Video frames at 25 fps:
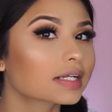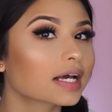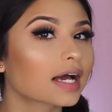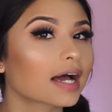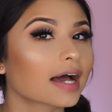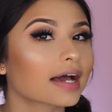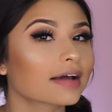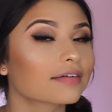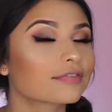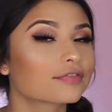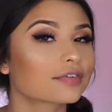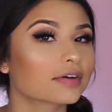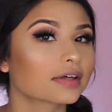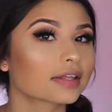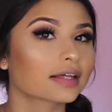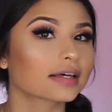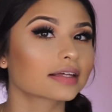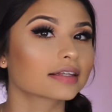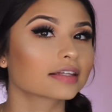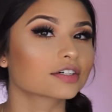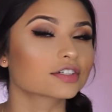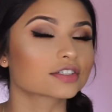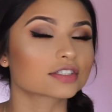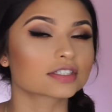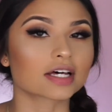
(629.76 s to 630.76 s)
I feel
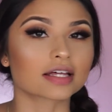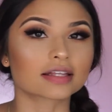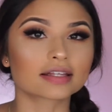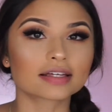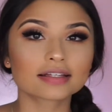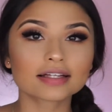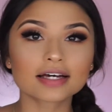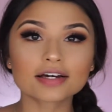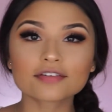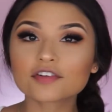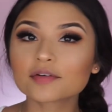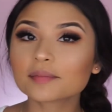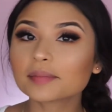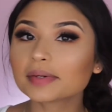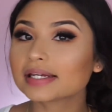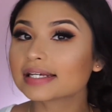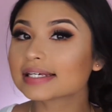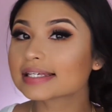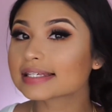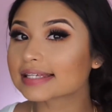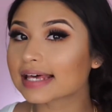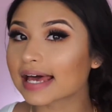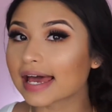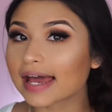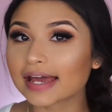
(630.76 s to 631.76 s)
like there's nothing left for me
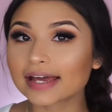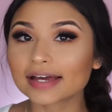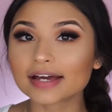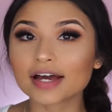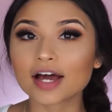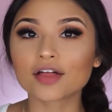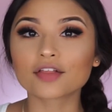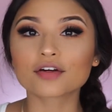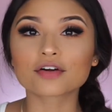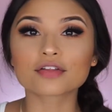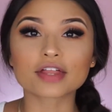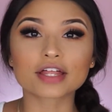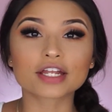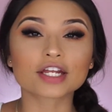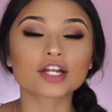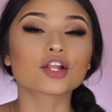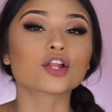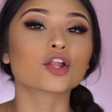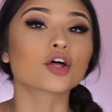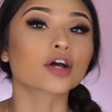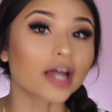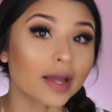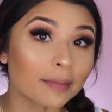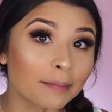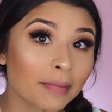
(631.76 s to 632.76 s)
to say other than to
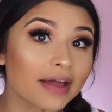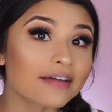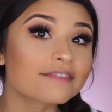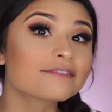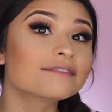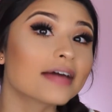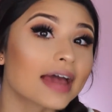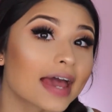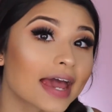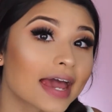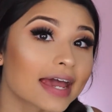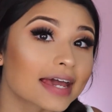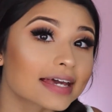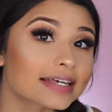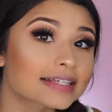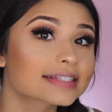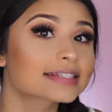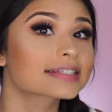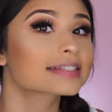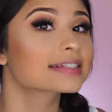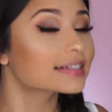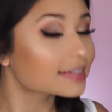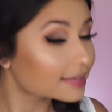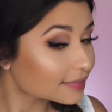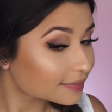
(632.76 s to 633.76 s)
look at my
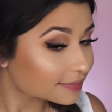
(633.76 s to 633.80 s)
face.